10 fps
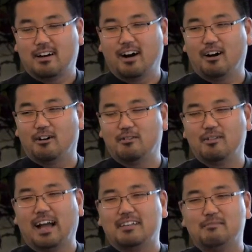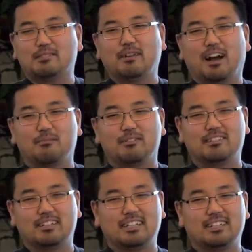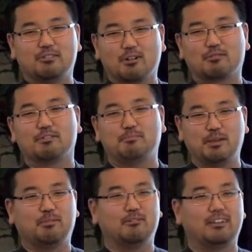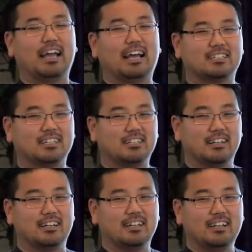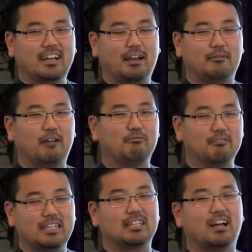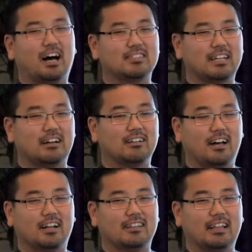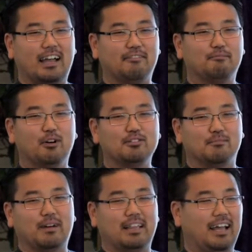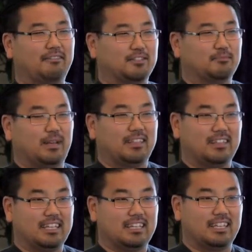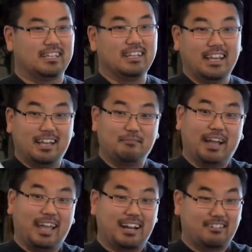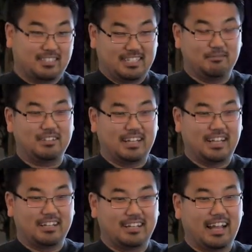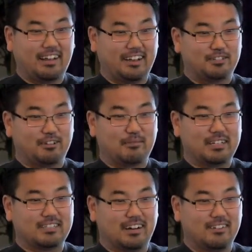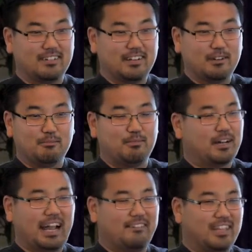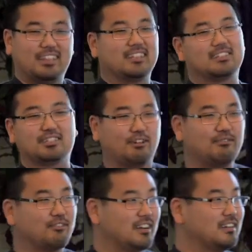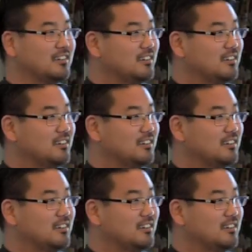oh, I missed my opportunity to work with people when I actually could. I really lost out a lot in life. Most of my life was spent thinking. In my head, I was stimulated and enjoying myself, but I have nothing to show for it.